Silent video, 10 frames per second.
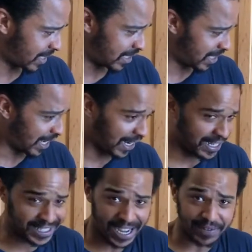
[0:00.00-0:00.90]
the end of the day, I
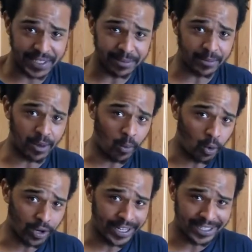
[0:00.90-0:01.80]
like to have something
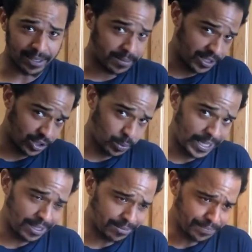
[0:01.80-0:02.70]
rewarding, something
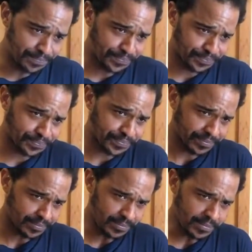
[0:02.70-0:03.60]
sweet.
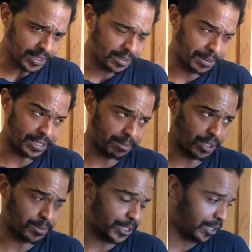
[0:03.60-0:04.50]
I'm getting the
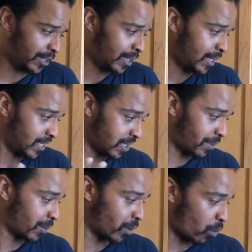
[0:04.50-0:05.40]
burps here.
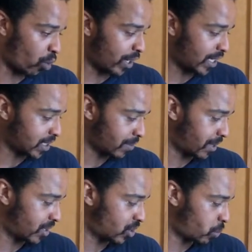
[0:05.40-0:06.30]
Something rewarding,
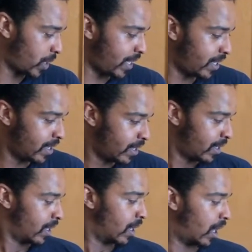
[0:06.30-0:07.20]
something sweet.
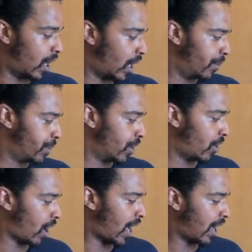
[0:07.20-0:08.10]
Maybe
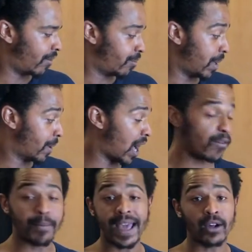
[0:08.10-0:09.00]
I'll have
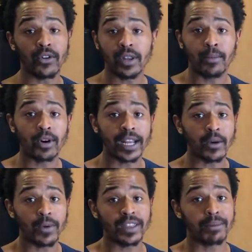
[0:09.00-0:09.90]
a bagel in the
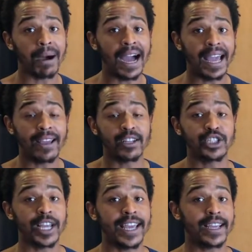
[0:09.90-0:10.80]
morning with my
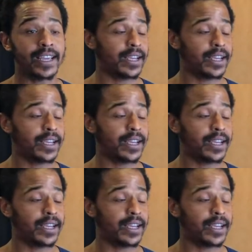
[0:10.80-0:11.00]
shake.